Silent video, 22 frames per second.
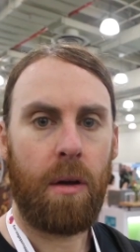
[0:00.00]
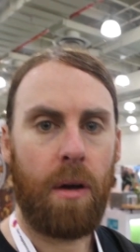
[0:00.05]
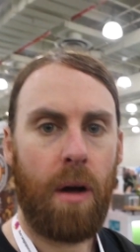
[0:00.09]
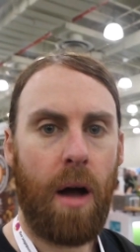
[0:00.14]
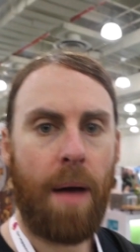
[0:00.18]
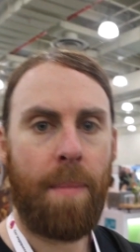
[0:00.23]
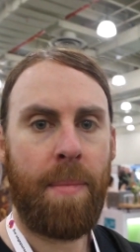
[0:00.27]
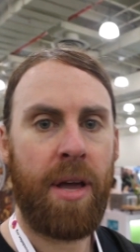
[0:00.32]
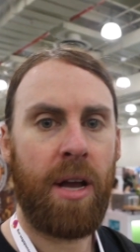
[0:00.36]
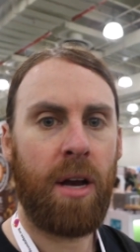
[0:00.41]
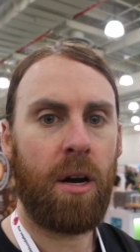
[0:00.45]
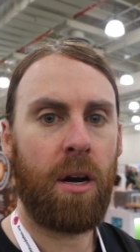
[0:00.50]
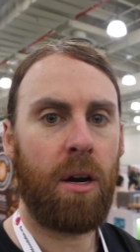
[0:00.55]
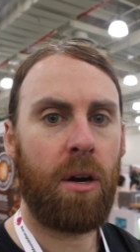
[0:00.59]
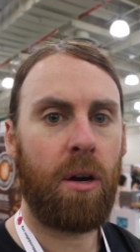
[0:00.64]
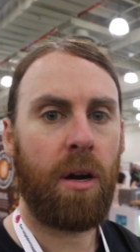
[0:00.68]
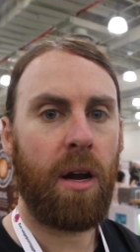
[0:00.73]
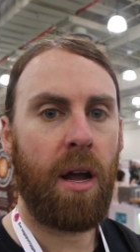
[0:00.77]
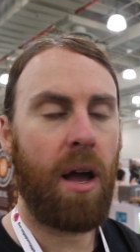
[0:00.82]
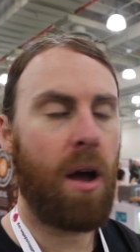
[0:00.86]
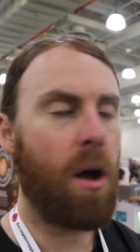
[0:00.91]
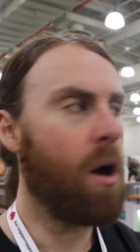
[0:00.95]
I'm here
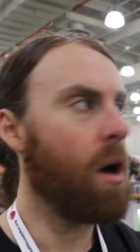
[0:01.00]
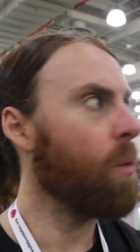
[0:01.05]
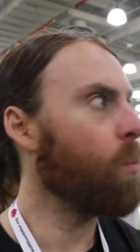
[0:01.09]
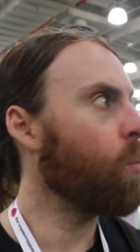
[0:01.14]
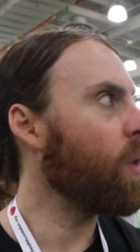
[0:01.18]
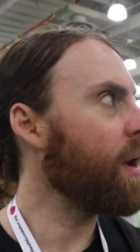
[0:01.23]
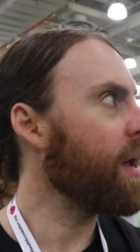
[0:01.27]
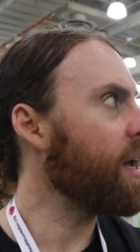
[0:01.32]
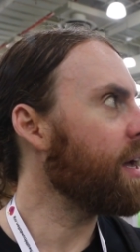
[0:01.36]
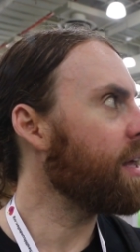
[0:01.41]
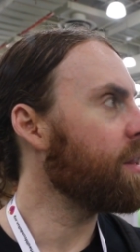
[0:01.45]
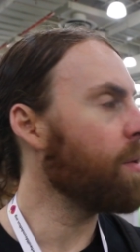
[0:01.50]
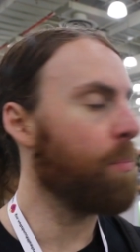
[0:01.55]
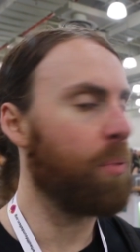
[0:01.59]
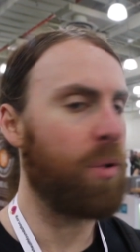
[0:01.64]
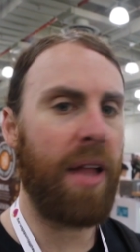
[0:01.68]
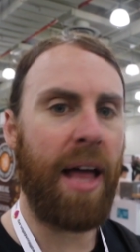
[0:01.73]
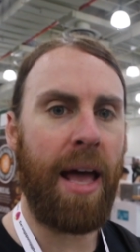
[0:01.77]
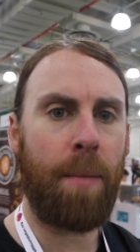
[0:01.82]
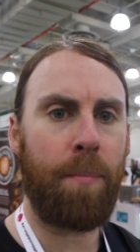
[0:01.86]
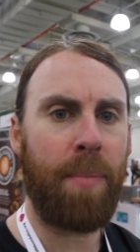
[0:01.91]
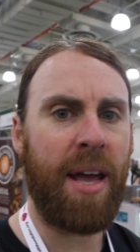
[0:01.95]
with
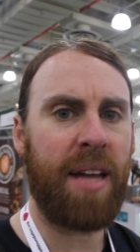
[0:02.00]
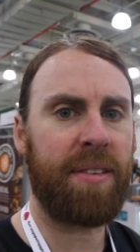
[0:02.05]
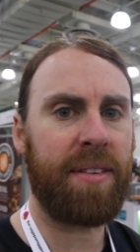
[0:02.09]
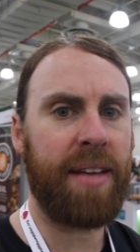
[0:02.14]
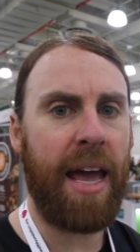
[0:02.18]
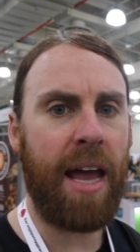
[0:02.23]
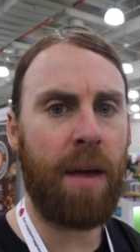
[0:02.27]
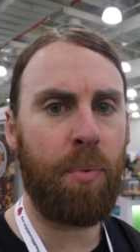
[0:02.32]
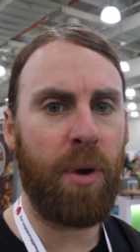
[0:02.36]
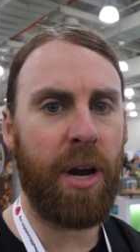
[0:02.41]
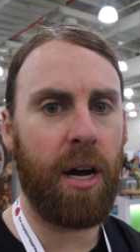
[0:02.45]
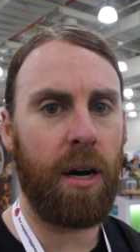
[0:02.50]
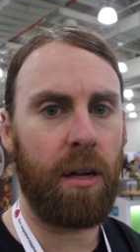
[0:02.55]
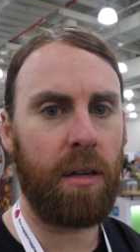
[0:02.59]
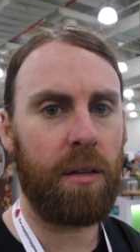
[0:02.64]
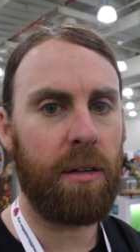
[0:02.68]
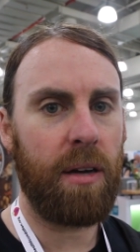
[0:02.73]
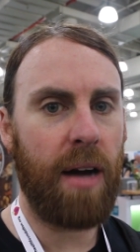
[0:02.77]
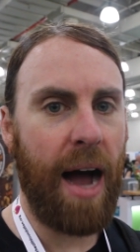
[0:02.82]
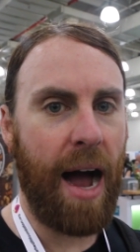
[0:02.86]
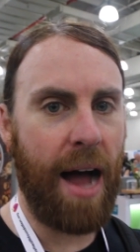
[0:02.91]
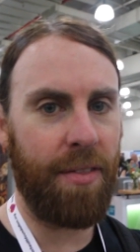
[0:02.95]
plant-based Gabriel
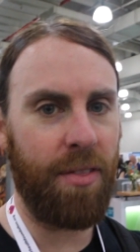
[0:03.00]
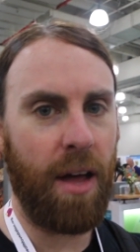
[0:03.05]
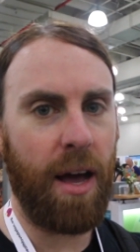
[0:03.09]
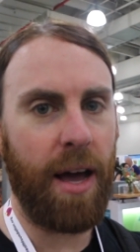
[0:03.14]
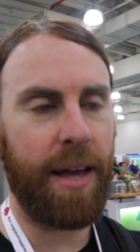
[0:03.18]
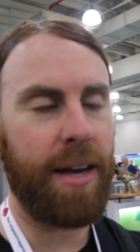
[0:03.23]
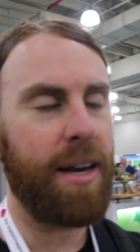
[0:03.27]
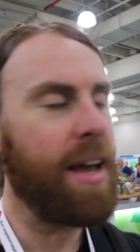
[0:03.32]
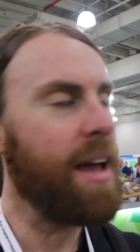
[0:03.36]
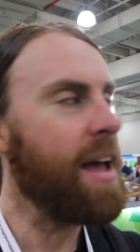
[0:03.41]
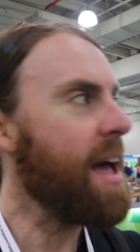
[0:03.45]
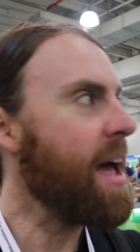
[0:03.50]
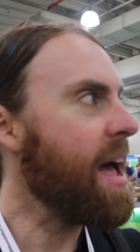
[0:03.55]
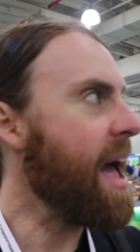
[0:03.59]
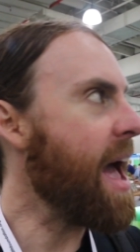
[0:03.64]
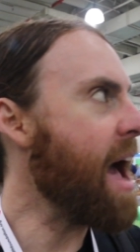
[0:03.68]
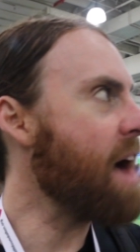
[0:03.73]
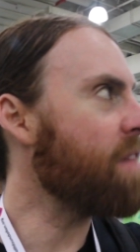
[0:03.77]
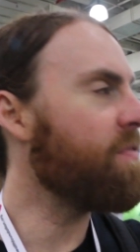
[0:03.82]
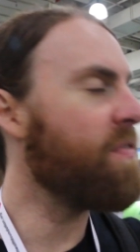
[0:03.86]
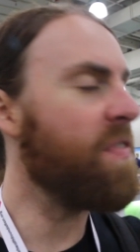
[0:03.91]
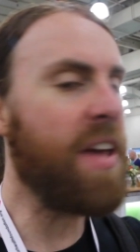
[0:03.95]
online
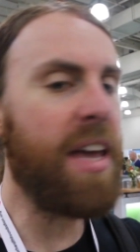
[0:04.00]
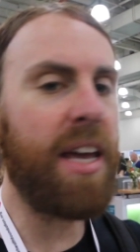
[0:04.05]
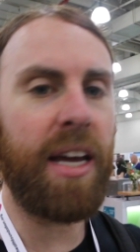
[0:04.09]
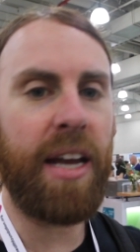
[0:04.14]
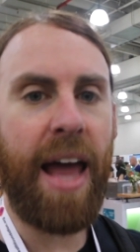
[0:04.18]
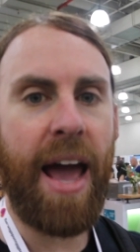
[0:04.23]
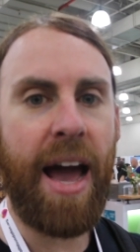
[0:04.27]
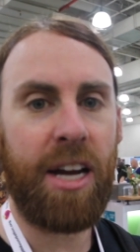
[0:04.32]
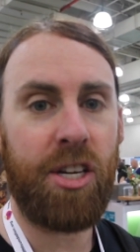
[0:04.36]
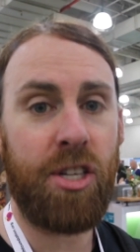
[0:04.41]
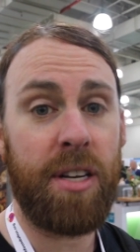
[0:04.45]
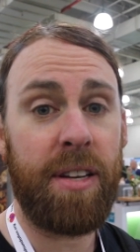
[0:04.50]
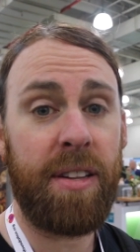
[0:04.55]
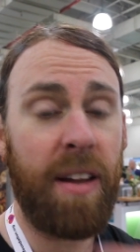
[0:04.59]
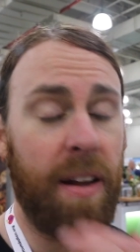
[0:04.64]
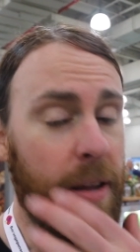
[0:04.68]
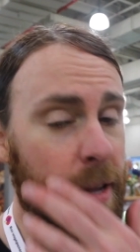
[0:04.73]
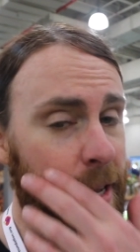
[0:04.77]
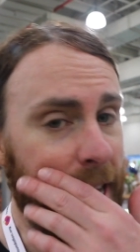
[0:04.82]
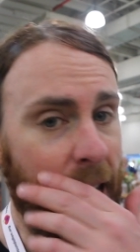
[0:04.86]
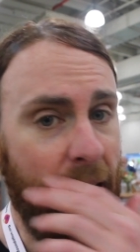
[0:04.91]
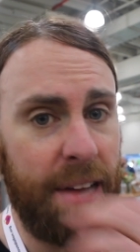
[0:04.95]
at Vegan Actions.
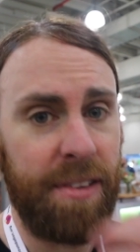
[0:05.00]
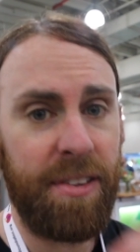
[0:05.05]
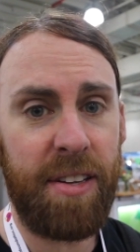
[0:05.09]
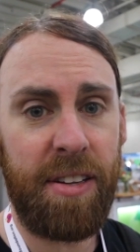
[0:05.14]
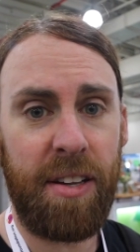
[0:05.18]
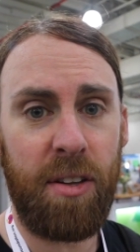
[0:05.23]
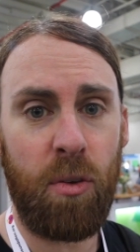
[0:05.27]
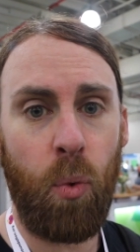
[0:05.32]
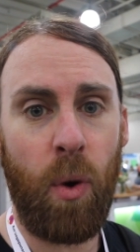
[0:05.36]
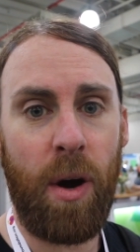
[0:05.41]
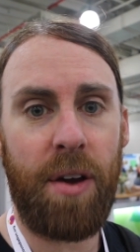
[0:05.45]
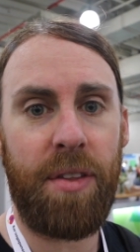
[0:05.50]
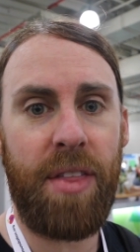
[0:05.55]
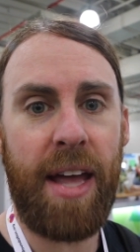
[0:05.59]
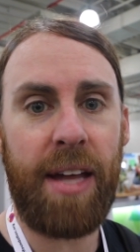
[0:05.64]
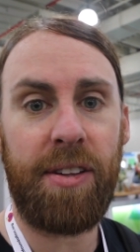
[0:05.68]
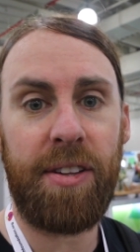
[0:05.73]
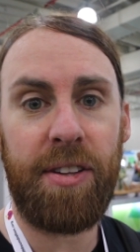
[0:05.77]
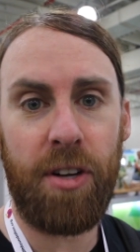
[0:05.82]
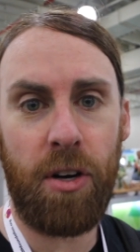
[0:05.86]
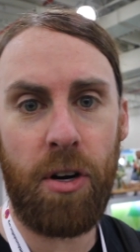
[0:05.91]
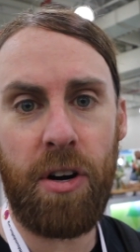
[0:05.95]
Guys, this is where they
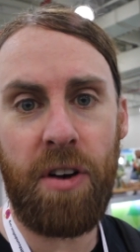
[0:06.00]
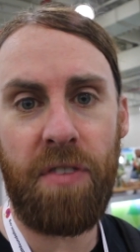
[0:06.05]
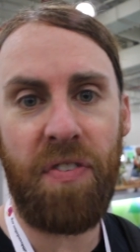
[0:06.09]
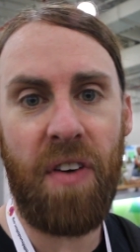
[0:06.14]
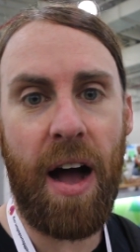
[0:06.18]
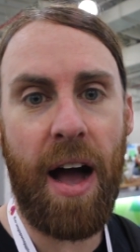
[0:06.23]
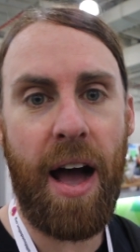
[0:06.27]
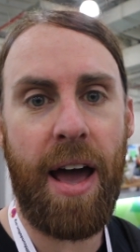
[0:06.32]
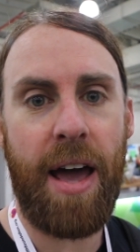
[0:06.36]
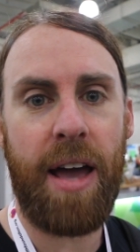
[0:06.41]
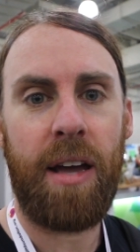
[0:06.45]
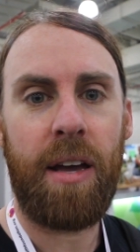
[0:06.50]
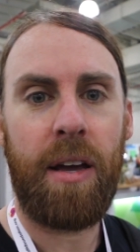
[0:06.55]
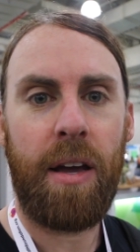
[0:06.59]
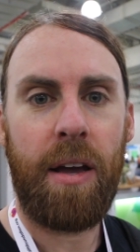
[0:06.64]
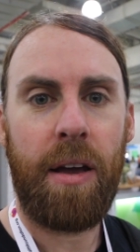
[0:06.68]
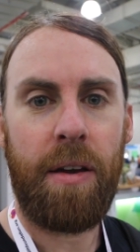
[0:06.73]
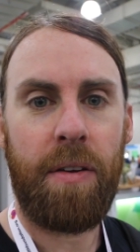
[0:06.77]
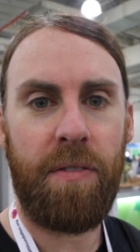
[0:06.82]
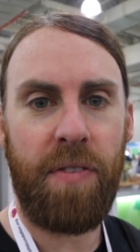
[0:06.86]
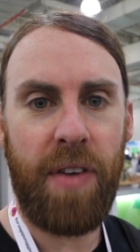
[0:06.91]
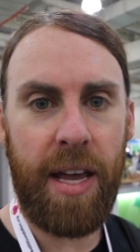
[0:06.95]
certify
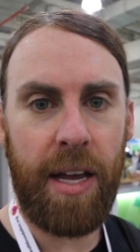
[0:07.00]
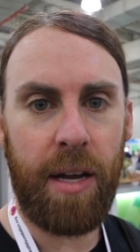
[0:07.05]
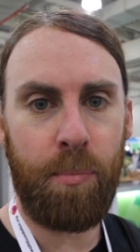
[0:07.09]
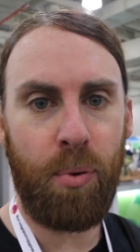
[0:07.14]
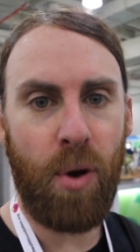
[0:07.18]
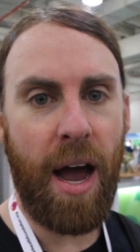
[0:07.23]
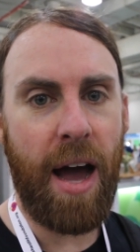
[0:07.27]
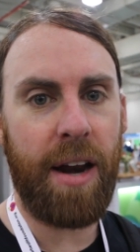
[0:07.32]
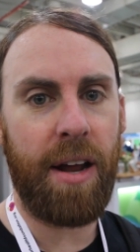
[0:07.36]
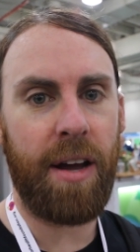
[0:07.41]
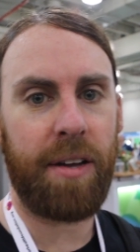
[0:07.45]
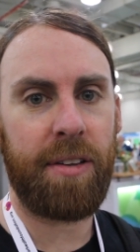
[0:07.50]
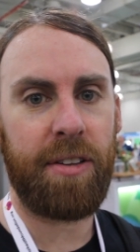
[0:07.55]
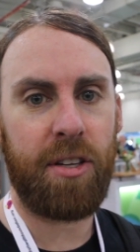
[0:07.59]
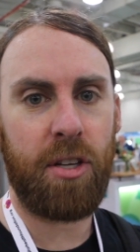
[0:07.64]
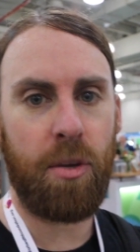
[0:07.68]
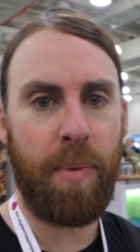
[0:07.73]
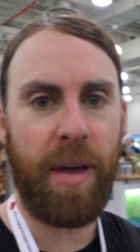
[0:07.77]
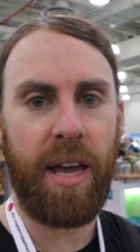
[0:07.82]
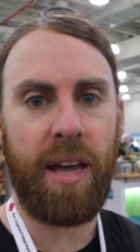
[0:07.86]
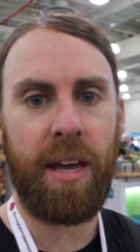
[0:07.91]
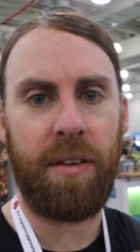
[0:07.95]
vegan products
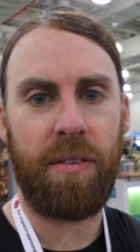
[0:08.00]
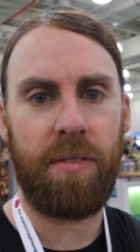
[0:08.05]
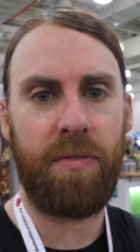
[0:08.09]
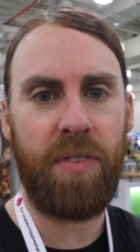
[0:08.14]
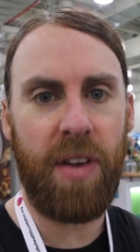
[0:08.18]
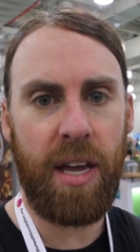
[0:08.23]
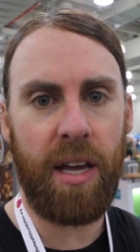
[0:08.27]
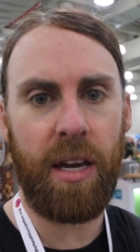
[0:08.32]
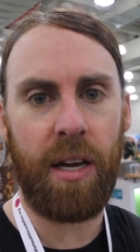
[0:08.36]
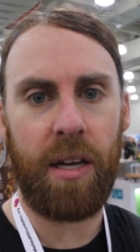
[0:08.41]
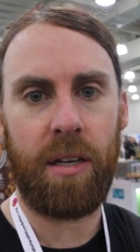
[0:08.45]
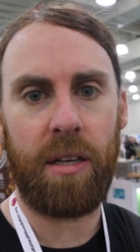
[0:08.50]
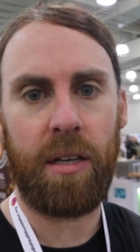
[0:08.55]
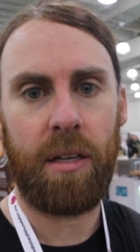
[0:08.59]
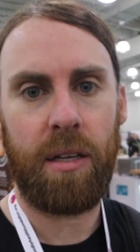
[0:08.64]
to be vegan.